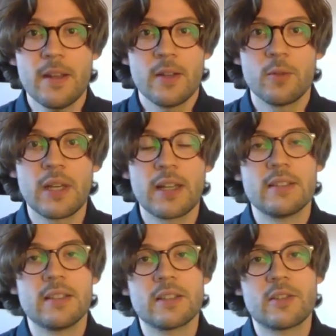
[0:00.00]
We
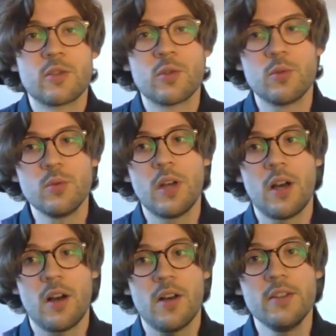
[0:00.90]
had 2
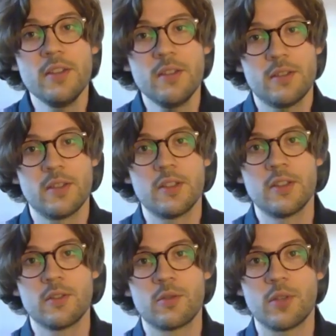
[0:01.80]
Han
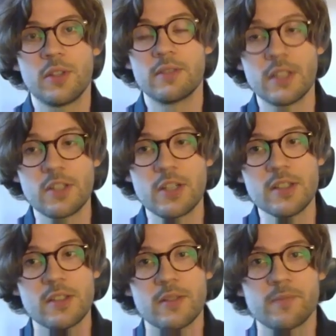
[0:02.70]
running
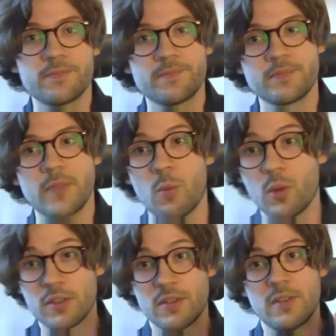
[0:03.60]
Vigilance. One
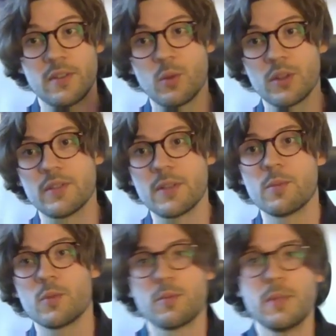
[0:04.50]
of them
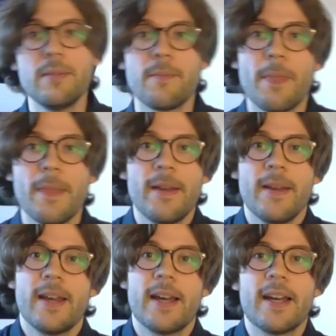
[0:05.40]
was me.
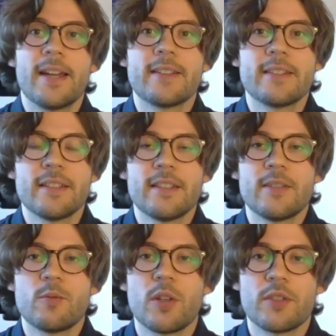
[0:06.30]
And
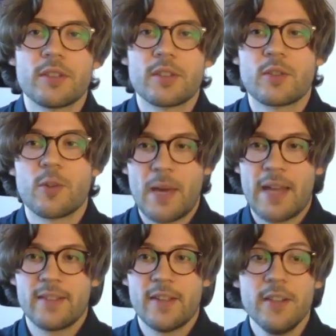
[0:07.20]
1
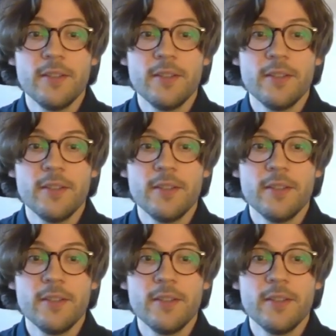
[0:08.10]
Command Han.